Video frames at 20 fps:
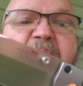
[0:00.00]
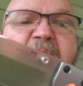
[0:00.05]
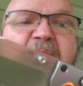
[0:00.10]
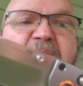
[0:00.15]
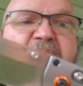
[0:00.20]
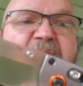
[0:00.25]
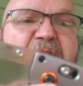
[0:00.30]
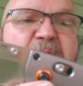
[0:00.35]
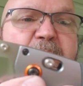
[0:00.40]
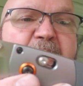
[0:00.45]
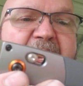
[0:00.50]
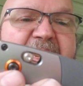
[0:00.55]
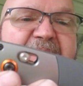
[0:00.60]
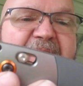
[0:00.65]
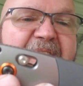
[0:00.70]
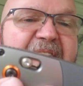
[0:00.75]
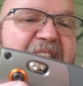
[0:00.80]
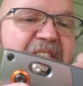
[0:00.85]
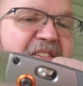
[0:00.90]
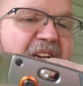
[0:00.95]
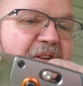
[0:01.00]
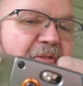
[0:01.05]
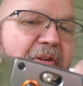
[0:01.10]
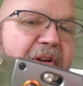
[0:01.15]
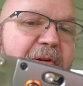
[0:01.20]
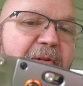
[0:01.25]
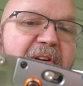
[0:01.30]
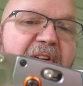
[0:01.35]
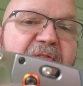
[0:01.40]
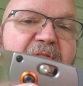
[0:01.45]
This is not really
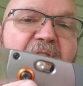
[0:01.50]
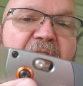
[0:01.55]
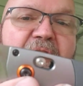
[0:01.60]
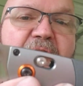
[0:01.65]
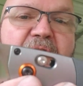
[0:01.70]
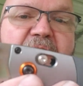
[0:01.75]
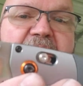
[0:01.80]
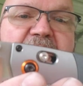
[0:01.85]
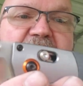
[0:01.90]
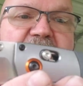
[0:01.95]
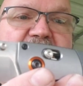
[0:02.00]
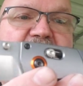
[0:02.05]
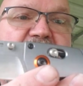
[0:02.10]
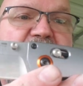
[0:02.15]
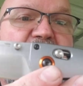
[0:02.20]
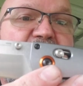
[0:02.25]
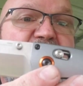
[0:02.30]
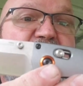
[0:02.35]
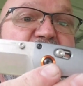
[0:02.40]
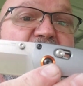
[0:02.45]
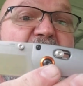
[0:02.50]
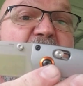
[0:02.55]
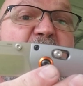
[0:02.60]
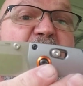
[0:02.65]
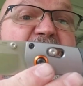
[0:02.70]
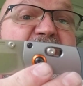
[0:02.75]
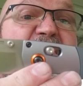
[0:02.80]
a review. This is just a show and